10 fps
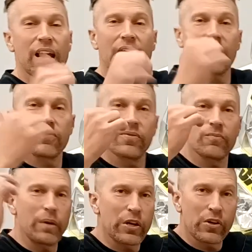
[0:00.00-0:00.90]

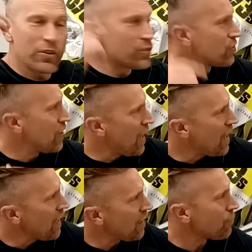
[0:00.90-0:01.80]
have mirrors
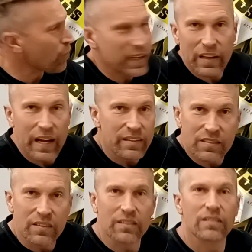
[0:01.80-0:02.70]
and brake
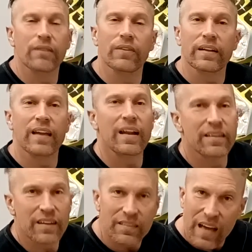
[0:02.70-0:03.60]
lights and stuff like that.
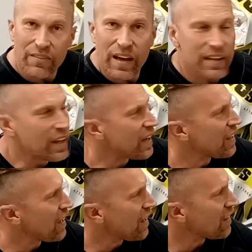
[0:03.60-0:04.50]
It does have a headlight
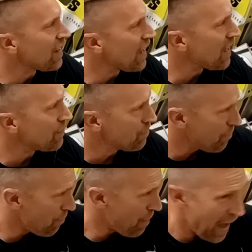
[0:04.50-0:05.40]
and a
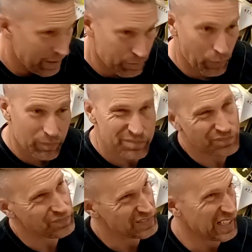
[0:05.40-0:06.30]
back,
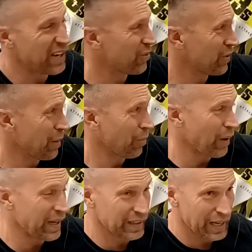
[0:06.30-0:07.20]
not really a
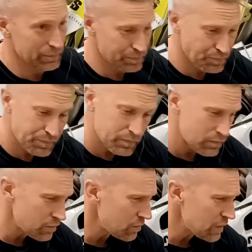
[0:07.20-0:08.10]
brake light.
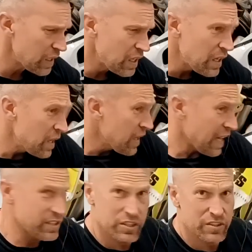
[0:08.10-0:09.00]

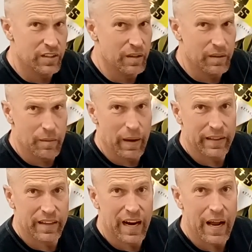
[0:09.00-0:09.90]
That's just the
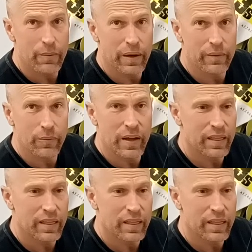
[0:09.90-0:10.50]
bike that I went with.